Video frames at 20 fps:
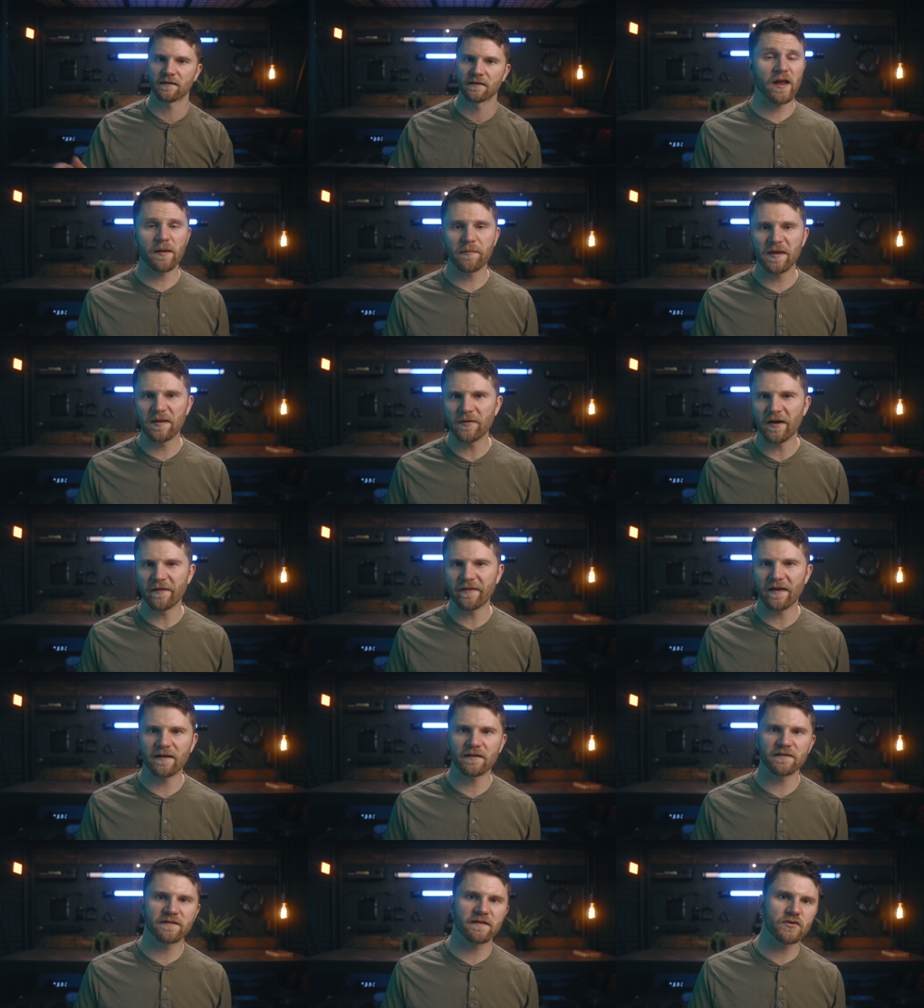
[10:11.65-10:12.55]
What I mean by
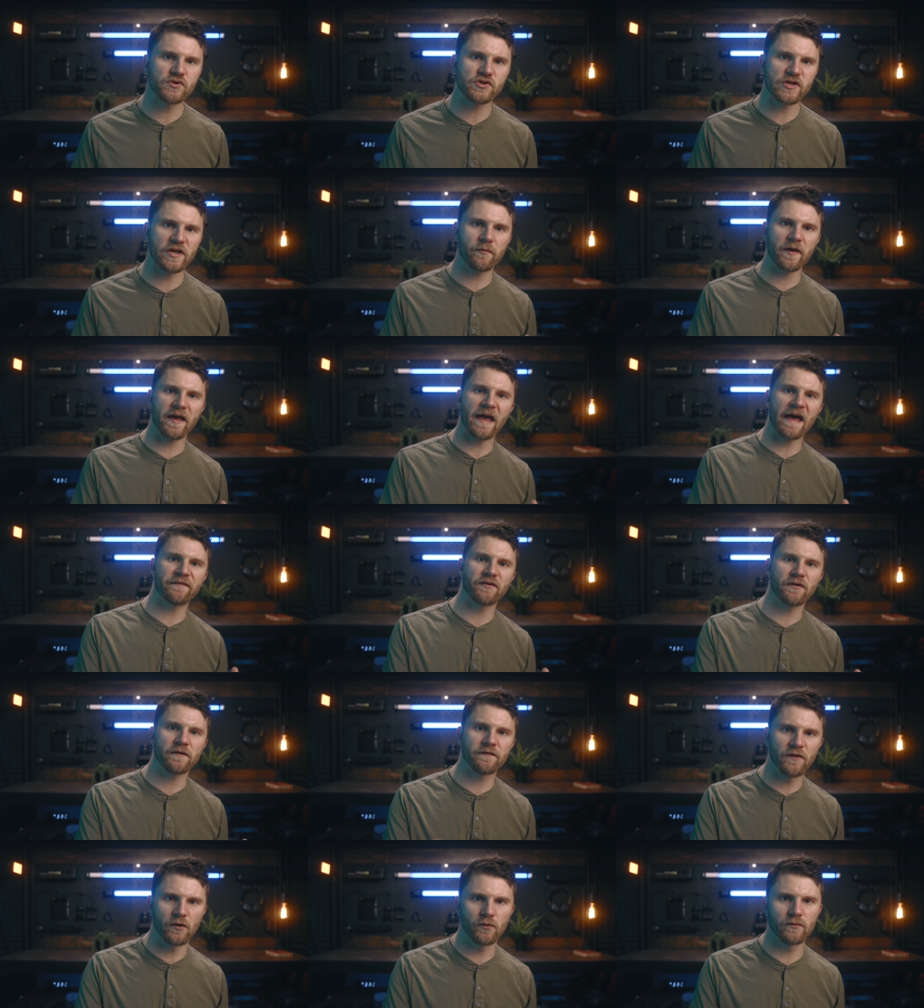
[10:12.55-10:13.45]
that is usually we have
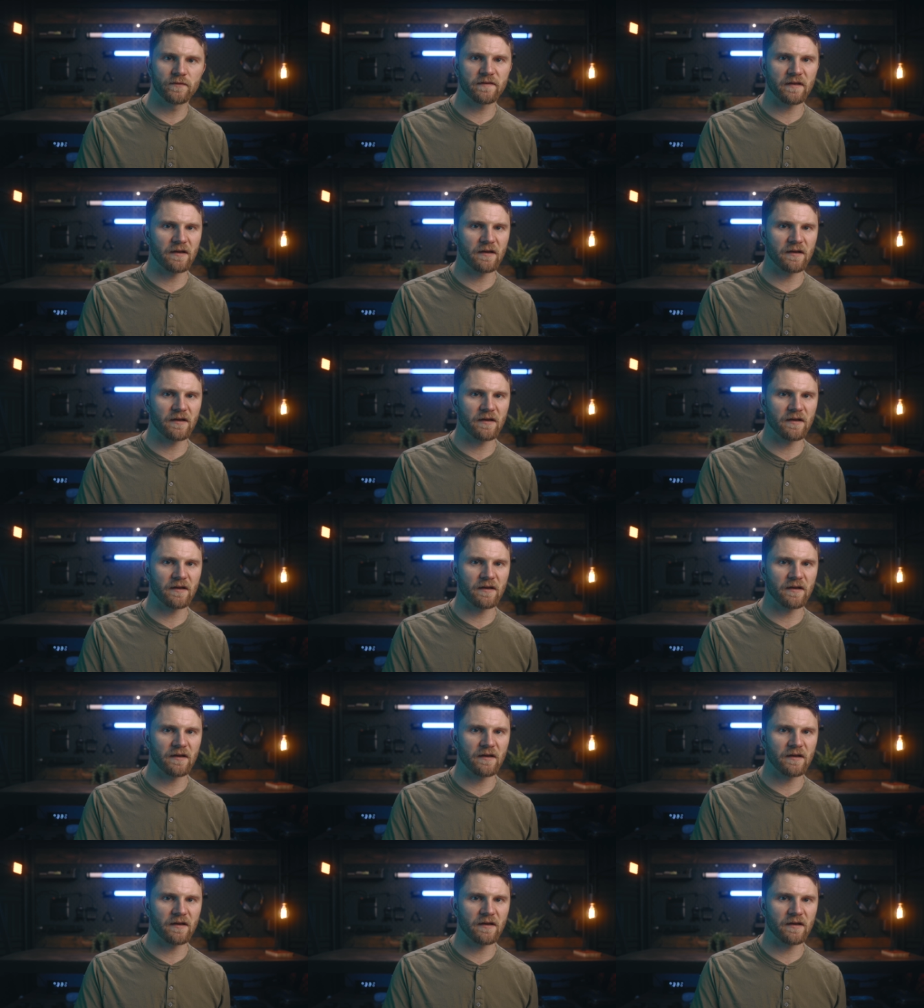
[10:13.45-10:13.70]
our phones